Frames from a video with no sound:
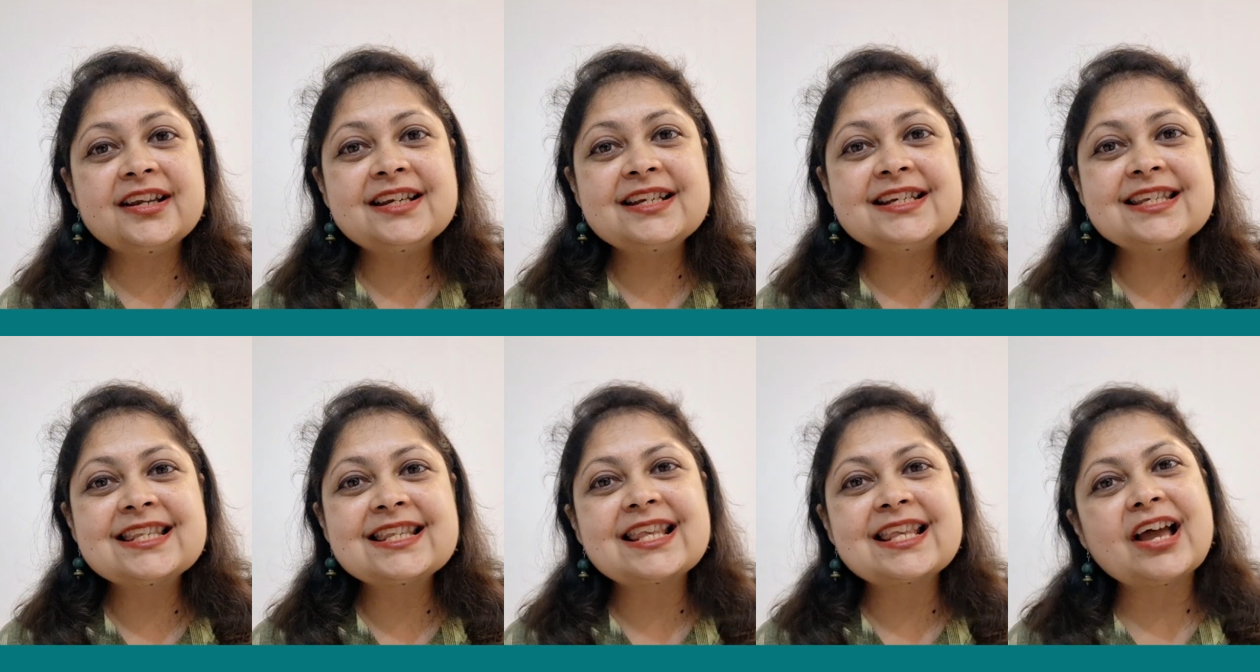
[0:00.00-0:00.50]

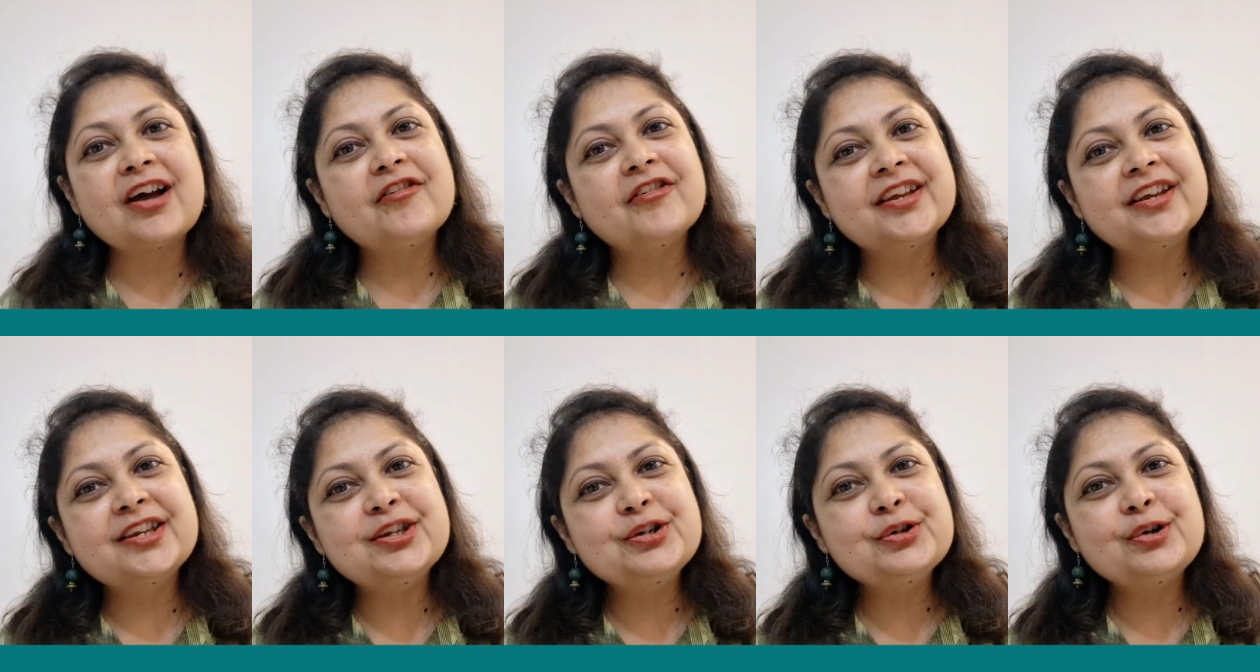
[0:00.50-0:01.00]
friends, how are
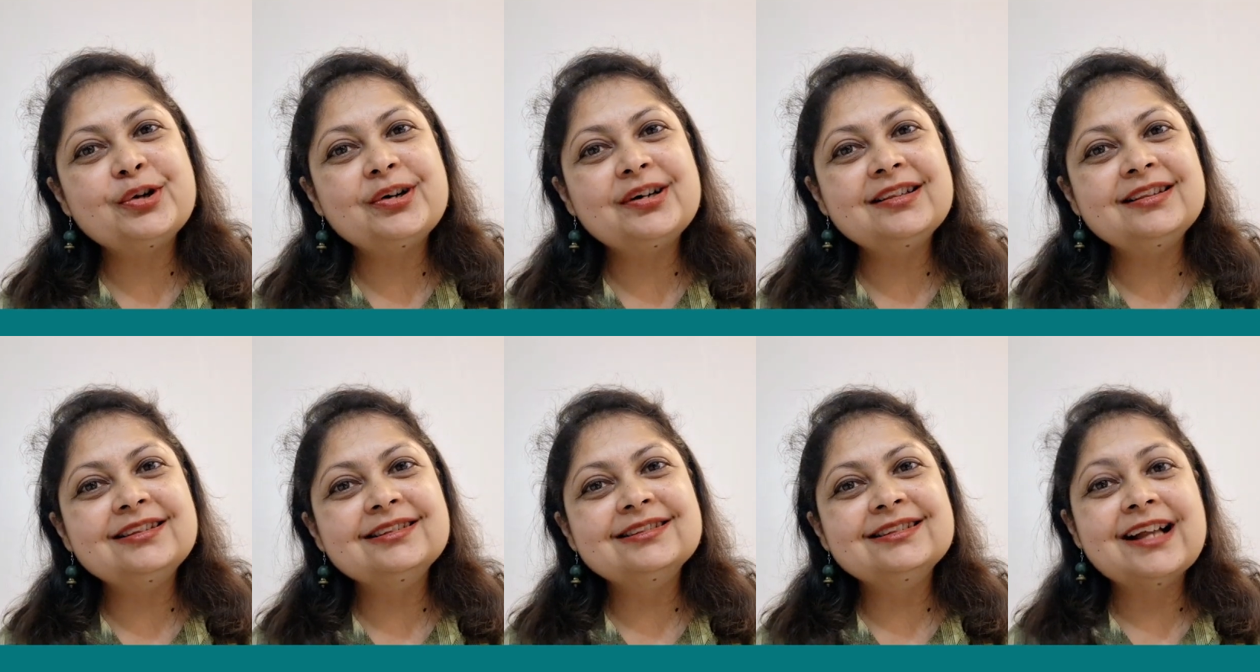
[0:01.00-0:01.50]
you all?
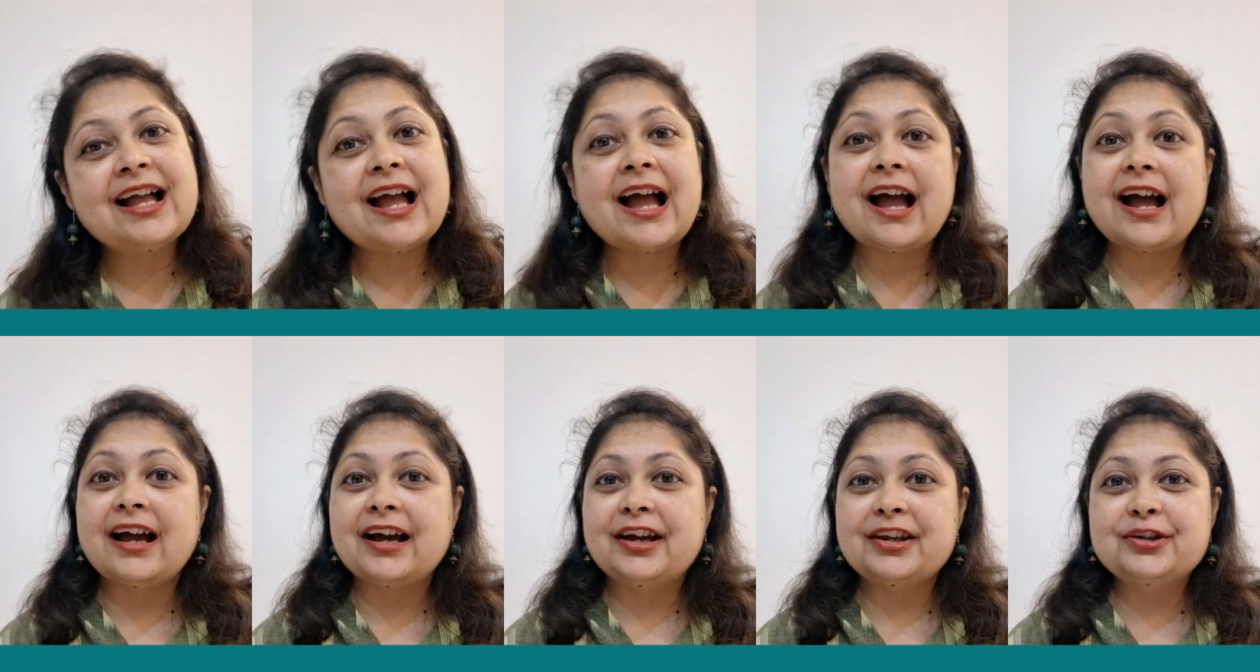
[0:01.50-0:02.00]

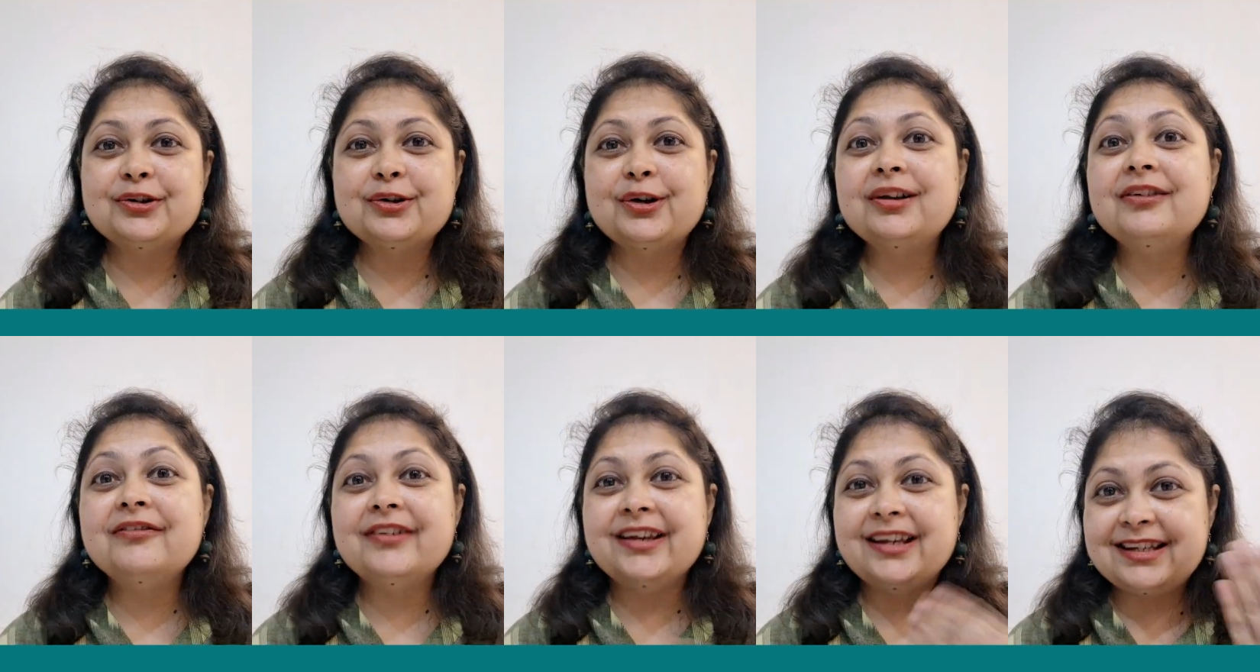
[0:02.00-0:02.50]
Are you all
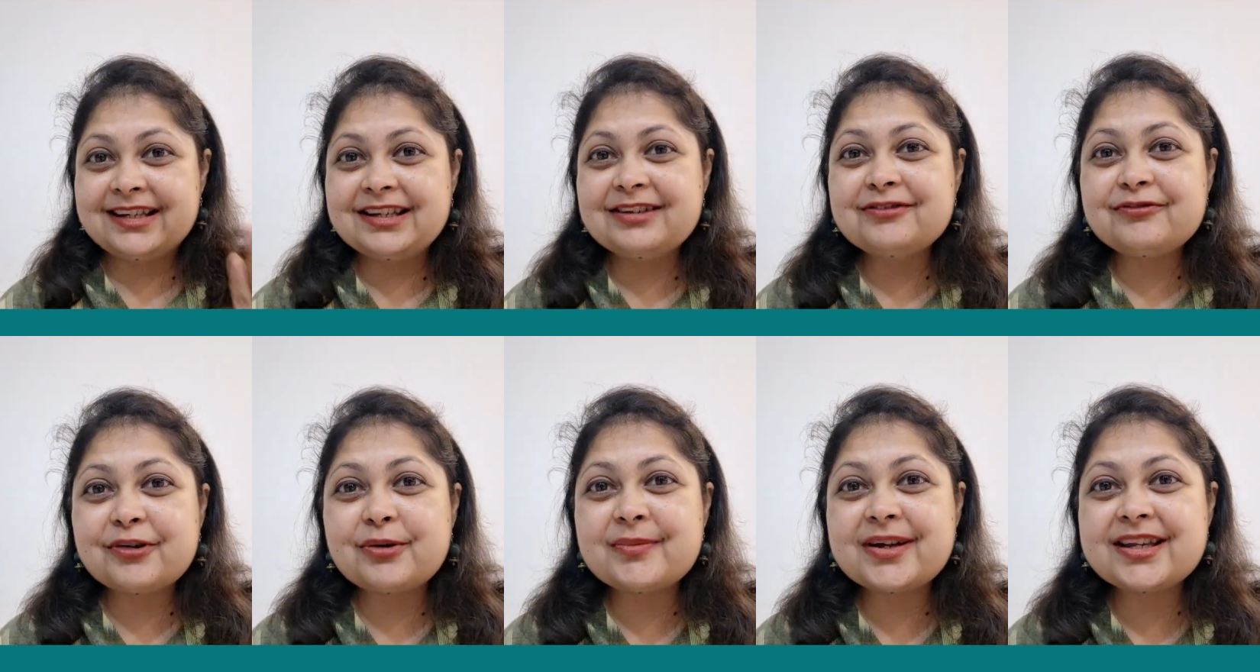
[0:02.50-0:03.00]
waiting
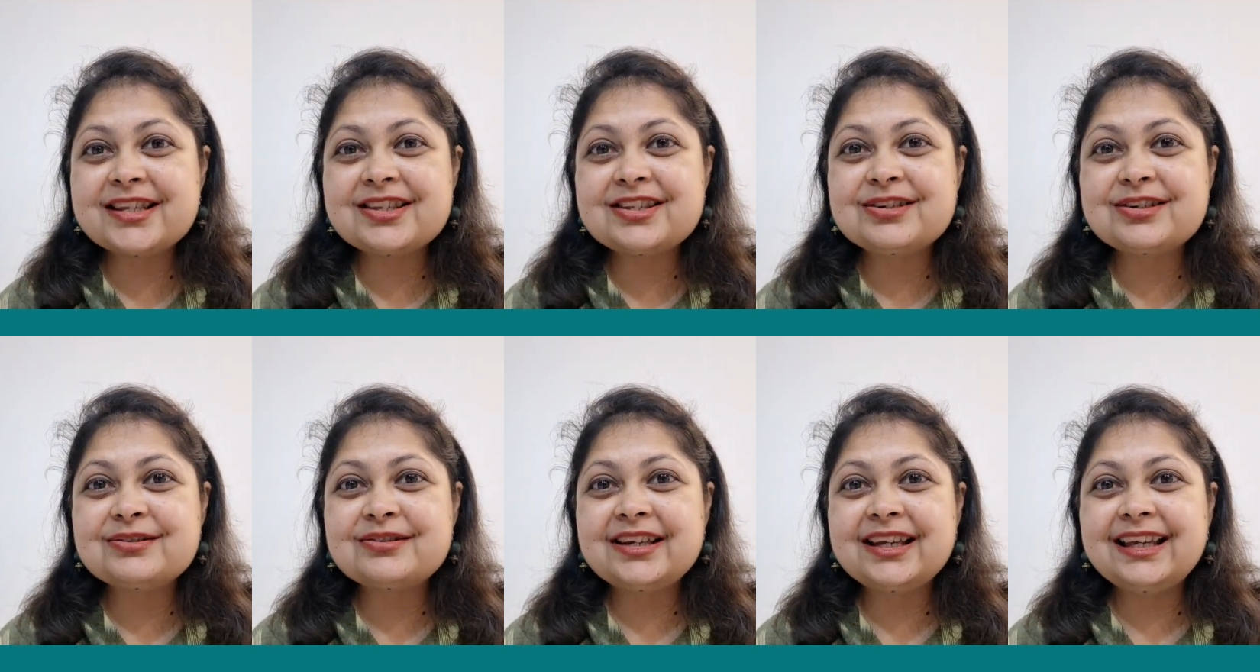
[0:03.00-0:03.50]
for my
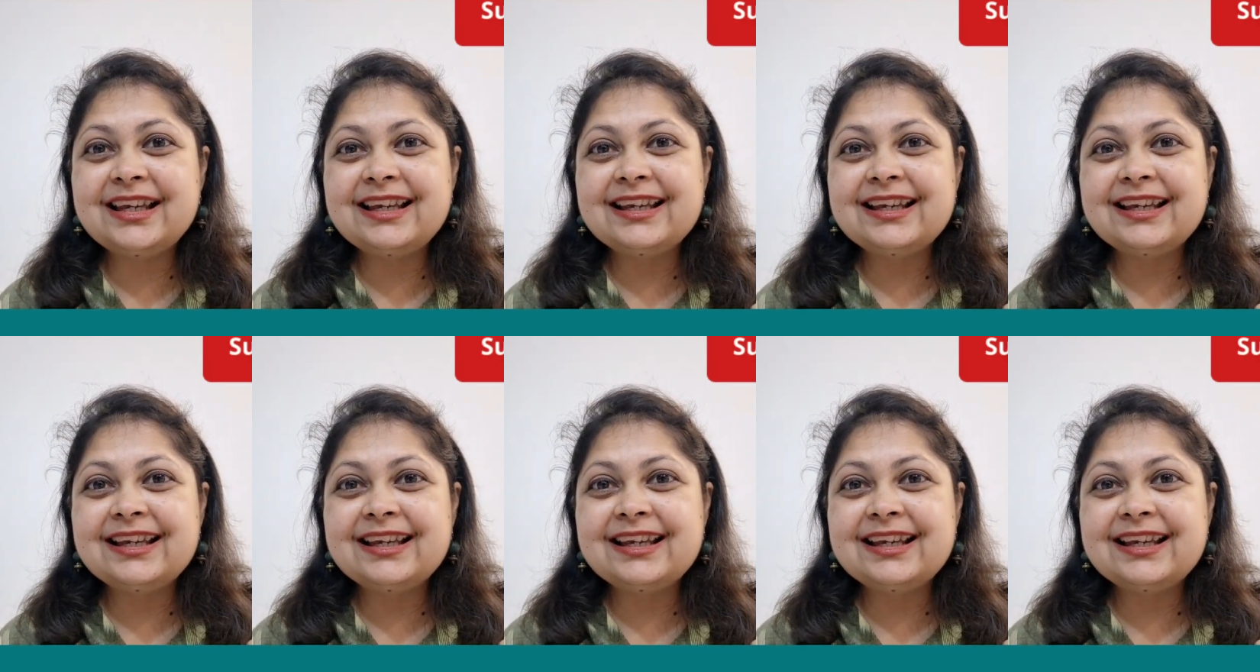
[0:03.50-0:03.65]
story?